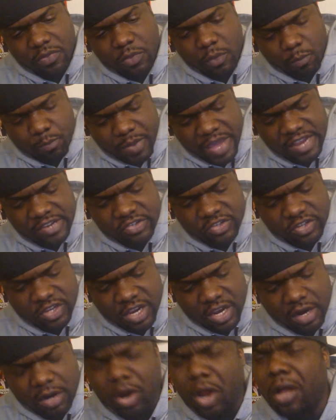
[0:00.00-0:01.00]
the best
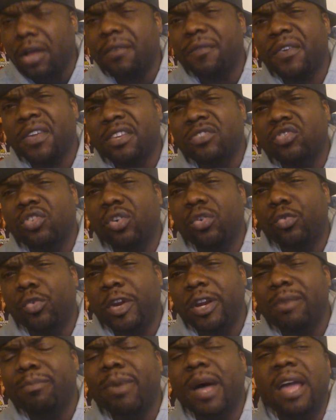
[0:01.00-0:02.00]
year of his
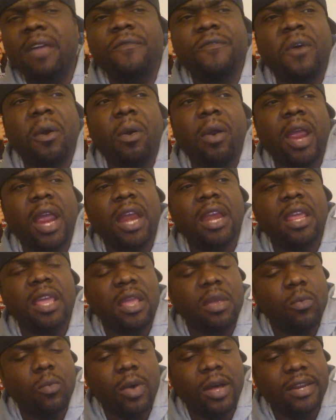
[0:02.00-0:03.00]
career by far, and
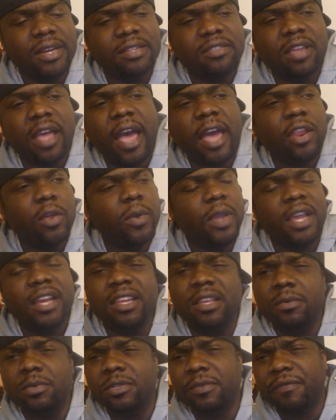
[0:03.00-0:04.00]
he won a title,
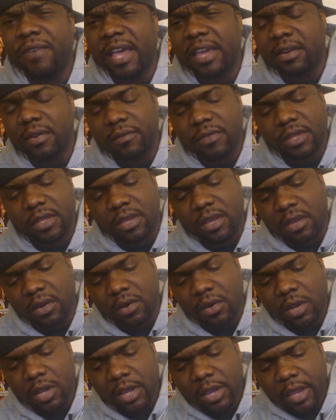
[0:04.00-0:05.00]
and he was Fight of the
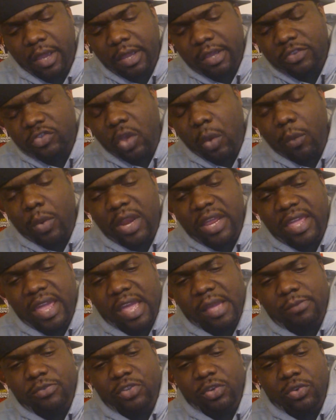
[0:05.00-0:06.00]
Year. So when it
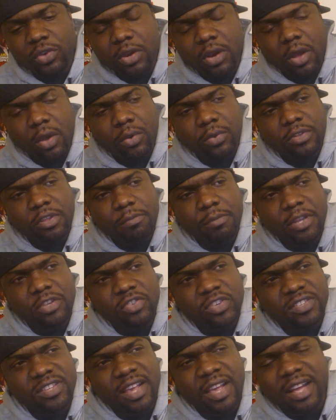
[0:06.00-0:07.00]
came to, you know,
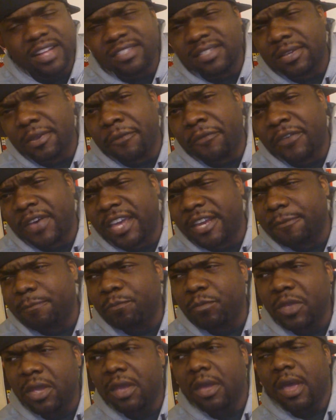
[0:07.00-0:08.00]
Demetrius Zahutsky fight,
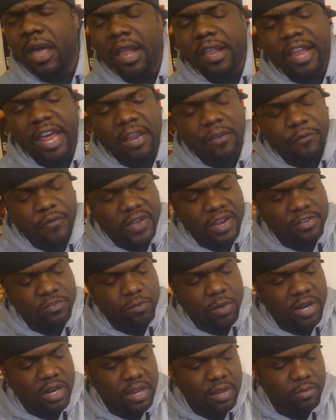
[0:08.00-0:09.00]
a lot of
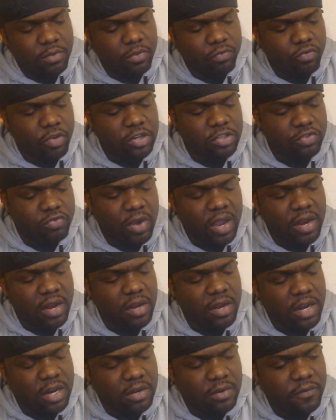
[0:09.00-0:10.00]
fans wanted him to rush right
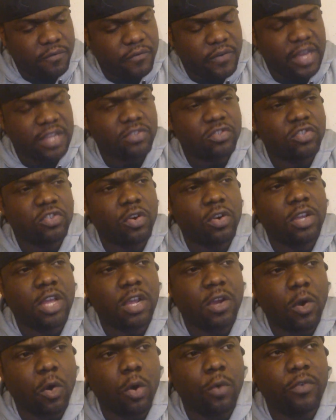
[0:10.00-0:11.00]
in there and fight
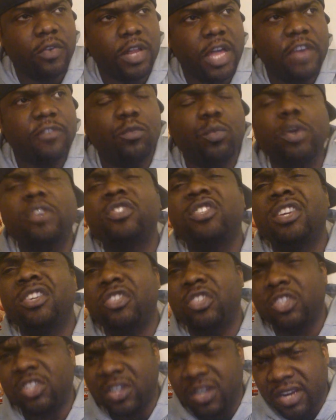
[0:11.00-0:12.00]
Sergey Kovalev, which
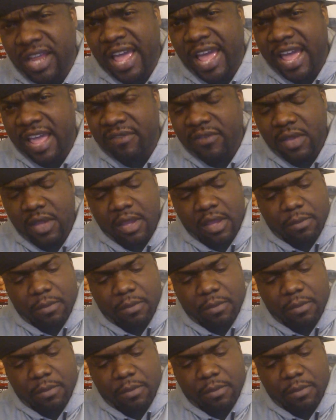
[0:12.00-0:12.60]
he should have,